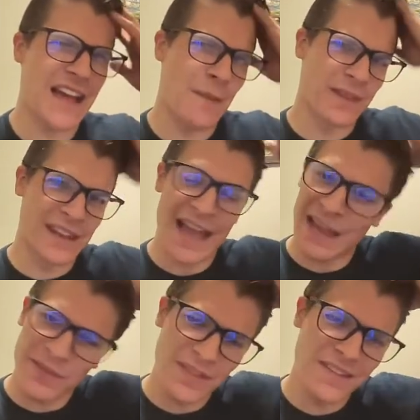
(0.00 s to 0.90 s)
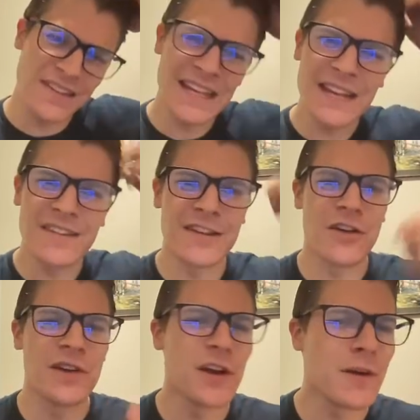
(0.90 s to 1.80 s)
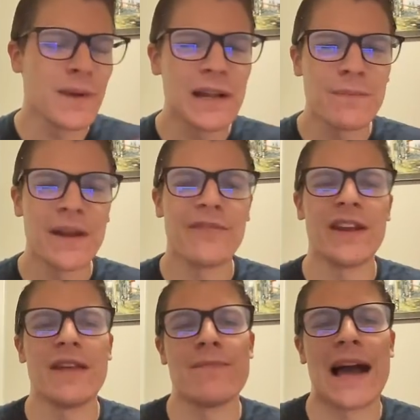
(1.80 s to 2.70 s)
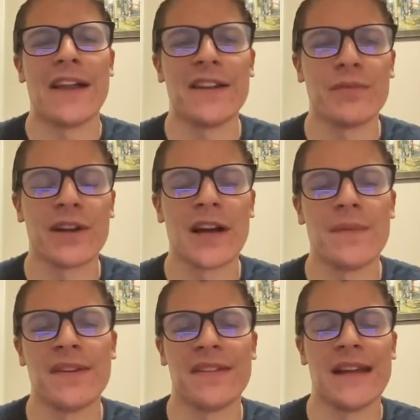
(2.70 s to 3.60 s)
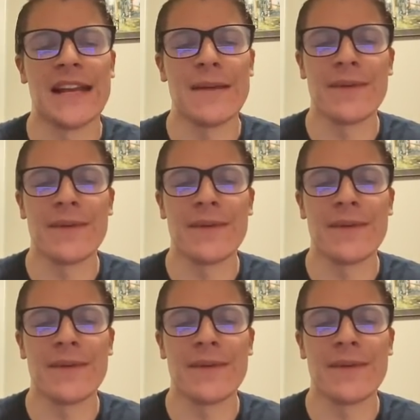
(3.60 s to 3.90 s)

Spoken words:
I'm the 9th seed. So, you know, a little bit of an imbalance when it comes to seeding,